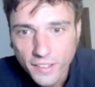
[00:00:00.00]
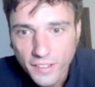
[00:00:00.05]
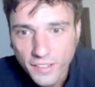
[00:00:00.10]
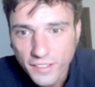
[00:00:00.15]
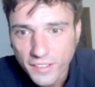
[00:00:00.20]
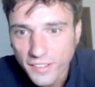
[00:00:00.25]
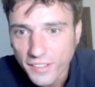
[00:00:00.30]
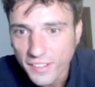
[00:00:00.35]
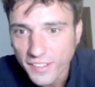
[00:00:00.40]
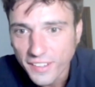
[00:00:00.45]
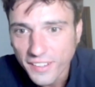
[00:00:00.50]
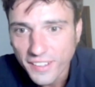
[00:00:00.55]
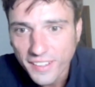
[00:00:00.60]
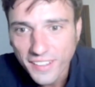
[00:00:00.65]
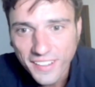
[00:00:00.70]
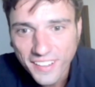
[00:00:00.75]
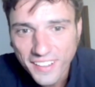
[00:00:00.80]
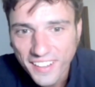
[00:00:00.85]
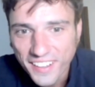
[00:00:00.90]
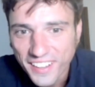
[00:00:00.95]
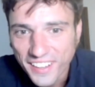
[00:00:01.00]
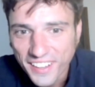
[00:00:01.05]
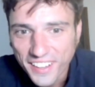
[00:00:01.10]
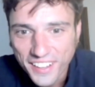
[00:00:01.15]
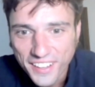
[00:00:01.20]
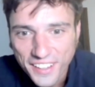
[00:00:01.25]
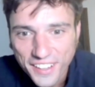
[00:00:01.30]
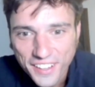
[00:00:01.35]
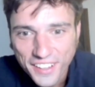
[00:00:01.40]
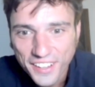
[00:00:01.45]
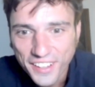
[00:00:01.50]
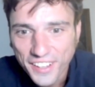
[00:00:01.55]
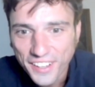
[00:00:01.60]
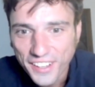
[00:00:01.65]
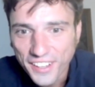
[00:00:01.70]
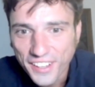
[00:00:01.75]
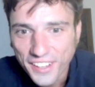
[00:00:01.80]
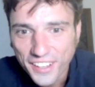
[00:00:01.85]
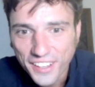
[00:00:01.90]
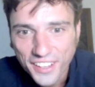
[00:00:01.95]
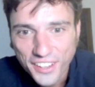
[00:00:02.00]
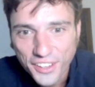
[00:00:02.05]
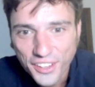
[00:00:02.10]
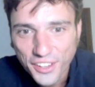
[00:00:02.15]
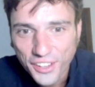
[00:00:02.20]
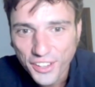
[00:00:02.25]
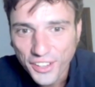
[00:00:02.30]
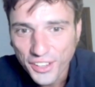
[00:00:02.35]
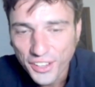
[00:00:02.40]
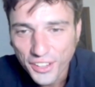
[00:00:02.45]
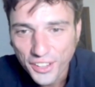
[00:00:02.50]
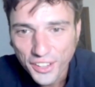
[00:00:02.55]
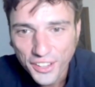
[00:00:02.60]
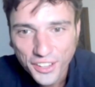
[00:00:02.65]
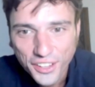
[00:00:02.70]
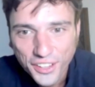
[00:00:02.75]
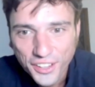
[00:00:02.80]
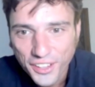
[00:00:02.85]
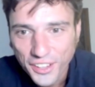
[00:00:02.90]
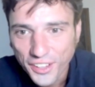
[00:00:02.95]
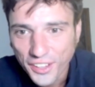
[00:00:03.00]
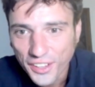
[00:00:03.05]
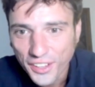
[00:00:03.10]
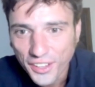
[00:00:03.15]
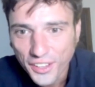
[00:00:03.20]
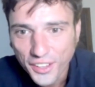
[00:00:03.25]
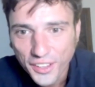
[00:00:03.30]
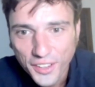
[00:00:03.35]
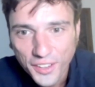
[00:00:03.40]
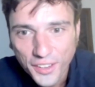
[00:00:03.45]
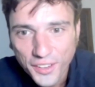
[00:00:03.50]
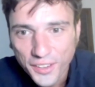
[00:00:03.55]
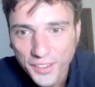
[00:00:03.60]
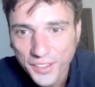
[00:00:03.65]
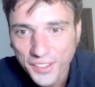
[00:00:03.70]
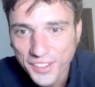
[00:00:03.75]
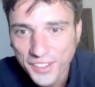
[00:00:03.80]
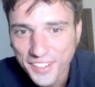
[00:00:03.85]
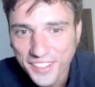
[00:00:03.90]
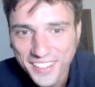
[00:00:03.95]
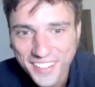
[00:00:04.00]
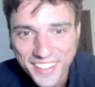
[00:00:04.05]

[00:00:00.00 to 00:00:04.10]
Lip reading: No words are spoken by the person on screen.